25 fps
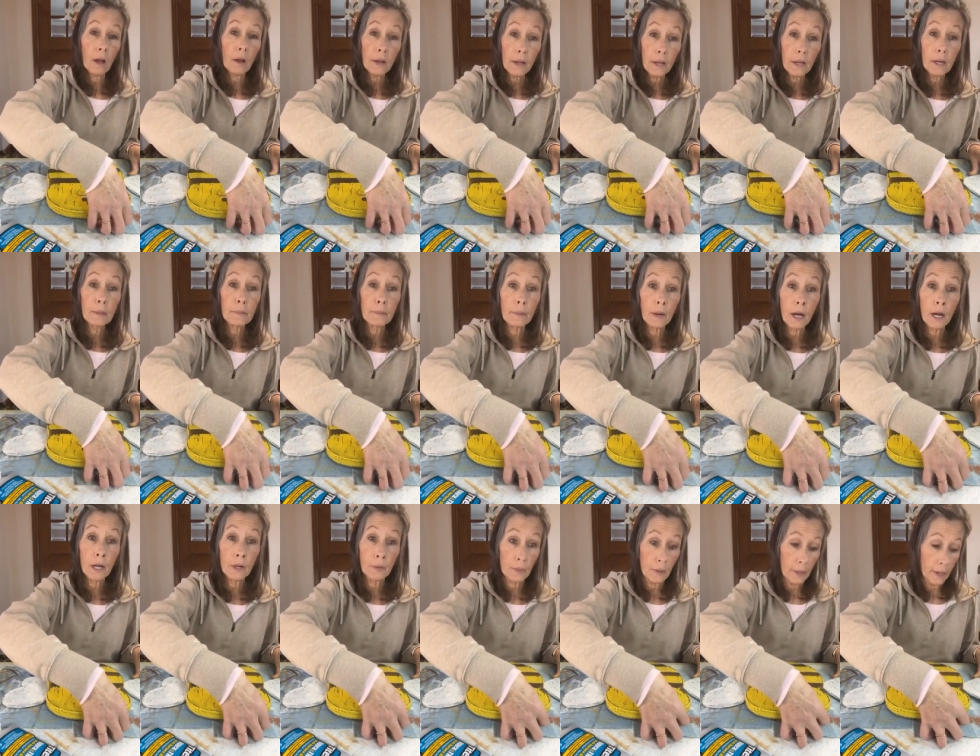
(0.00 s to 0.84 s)
I'll get them
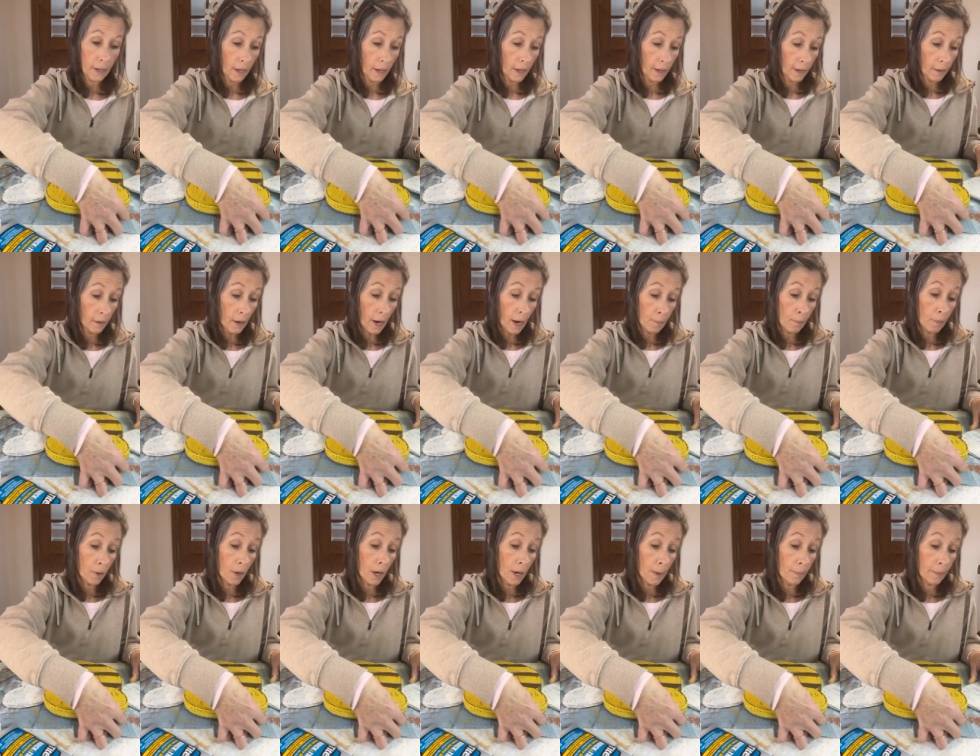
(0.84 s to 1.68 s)
on right, I
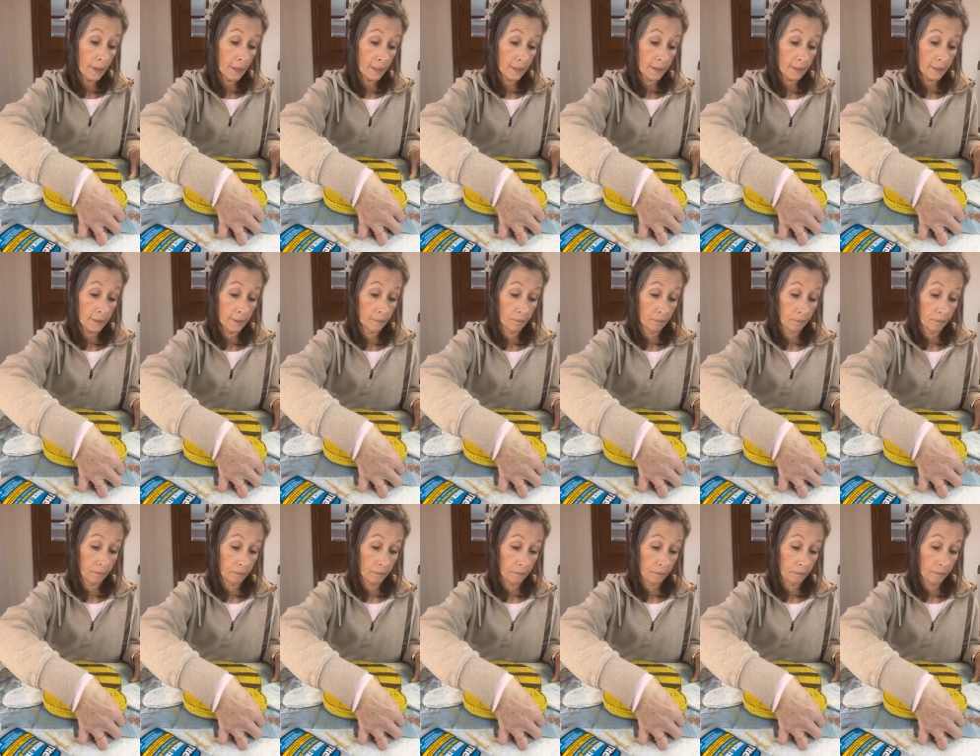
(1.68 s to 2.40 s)
promise.